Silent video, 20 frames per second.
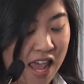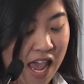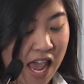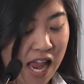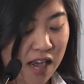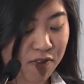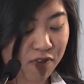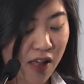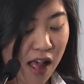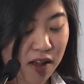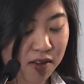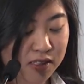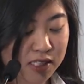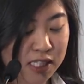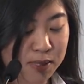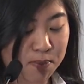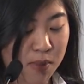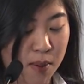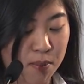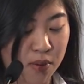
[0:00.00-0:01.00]
and
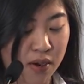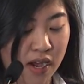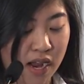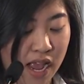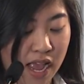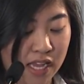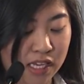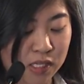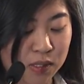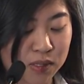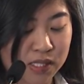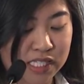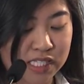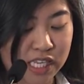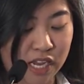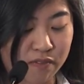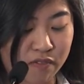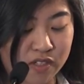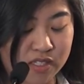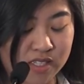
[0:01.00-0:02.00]
faculty member at UC
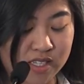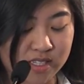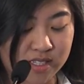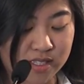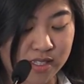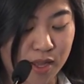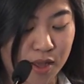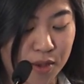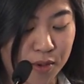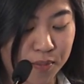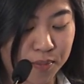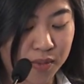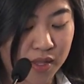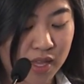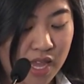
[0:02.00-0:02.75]
San Francisco.